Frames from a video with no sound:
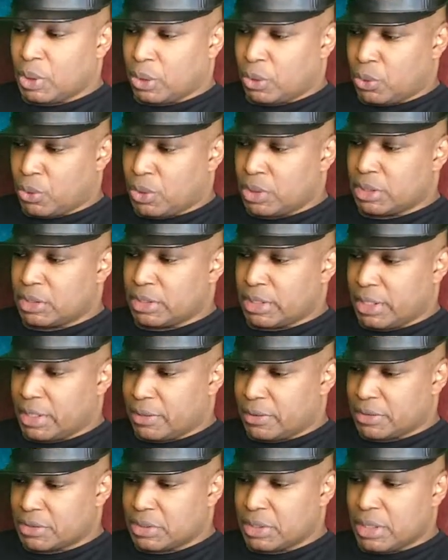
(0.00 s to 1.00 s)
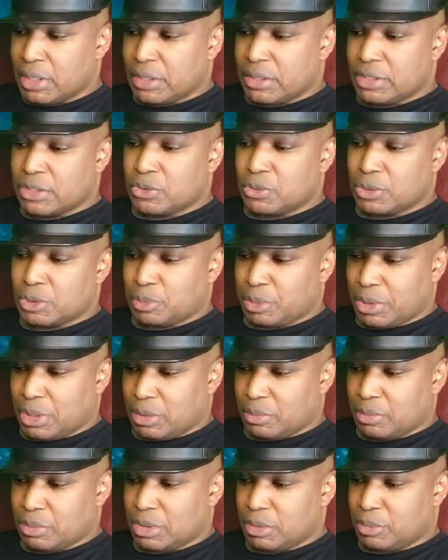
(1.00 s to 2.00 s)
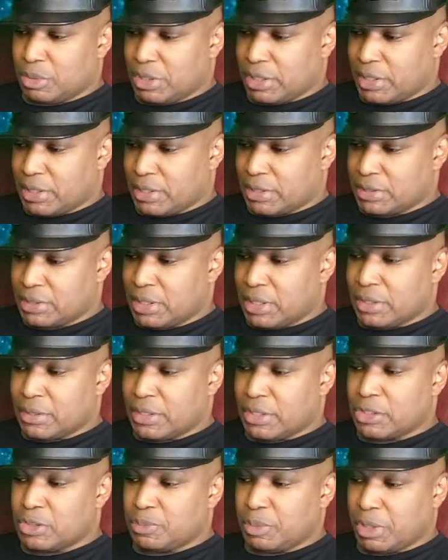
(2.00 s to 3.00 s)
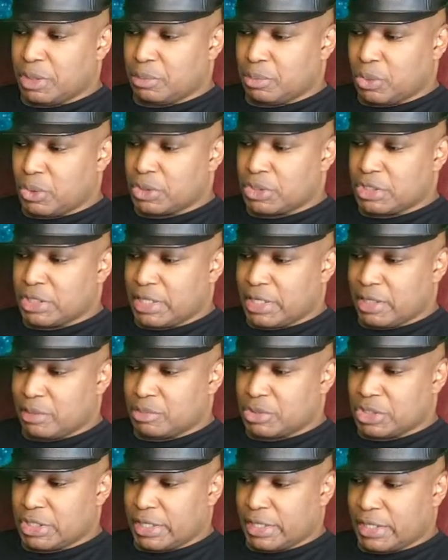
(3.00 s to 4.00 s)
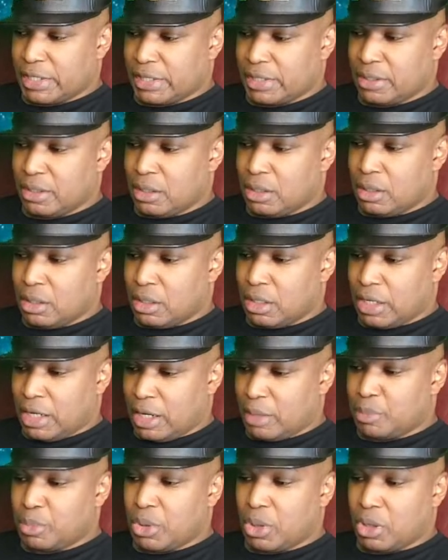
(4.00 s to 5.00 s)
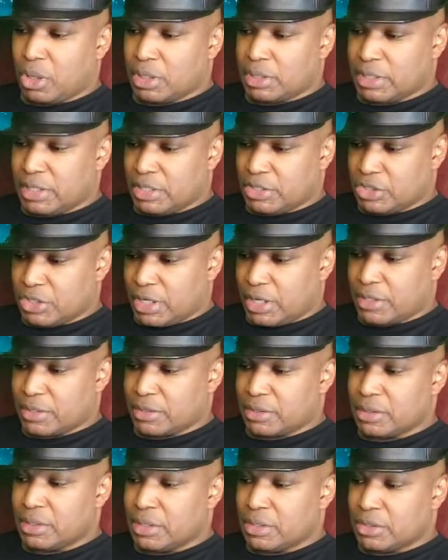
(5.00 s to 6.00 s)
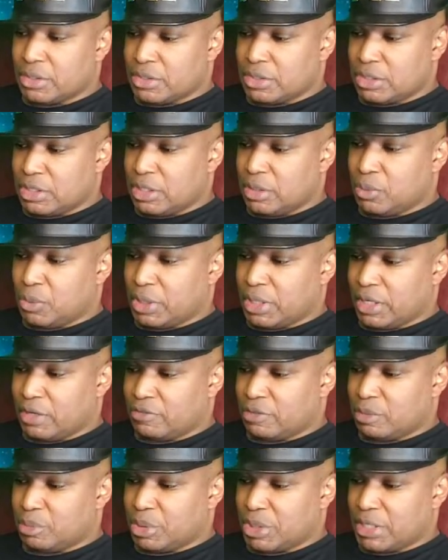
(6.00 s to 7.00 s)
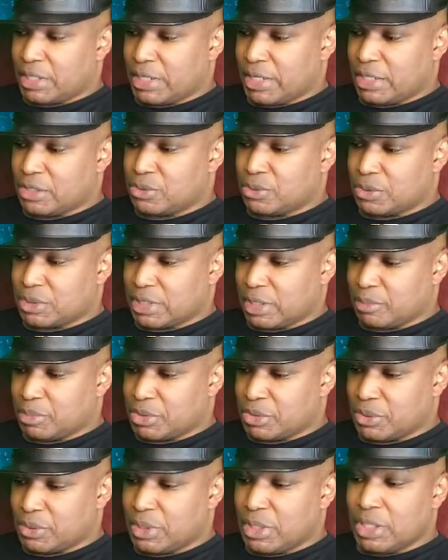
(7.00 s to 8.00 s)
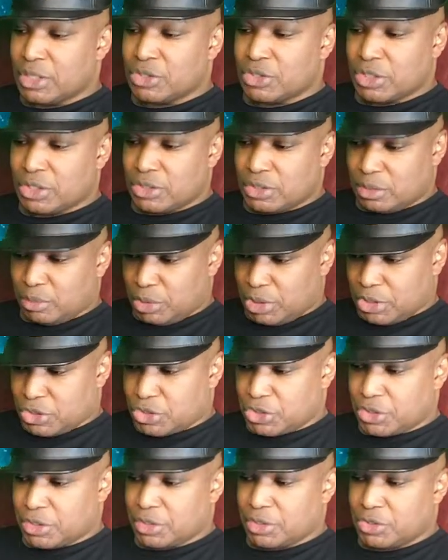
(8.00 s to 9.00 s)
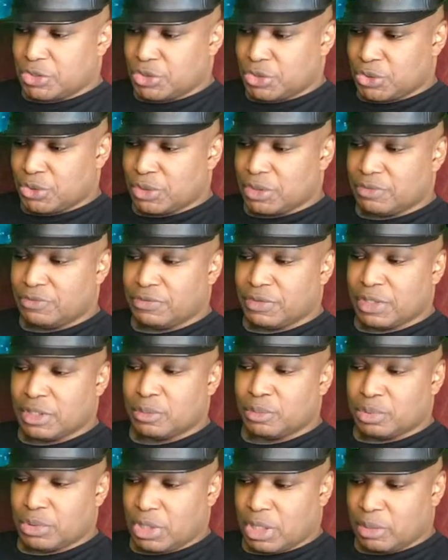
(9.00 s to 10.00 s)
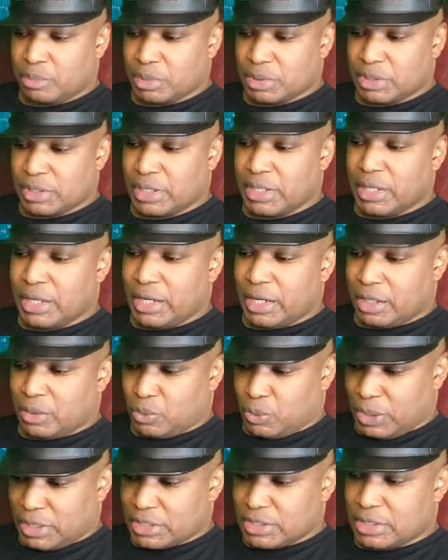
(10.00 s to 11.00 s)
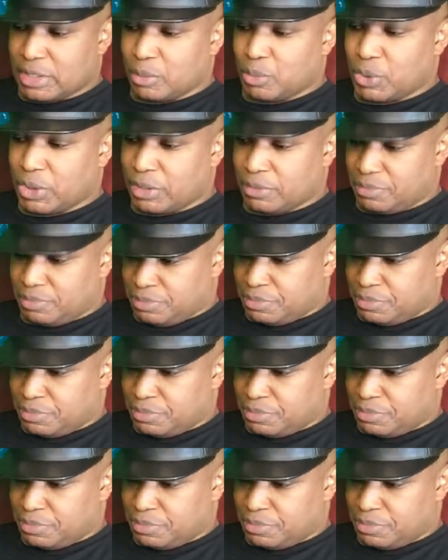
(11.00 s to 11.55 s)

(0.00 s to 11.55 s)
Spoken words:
According to Harris, this was probably because they spent more time checking up on each other to see what everybody else was up to, just to make sure the story fitted properly and went somewhere.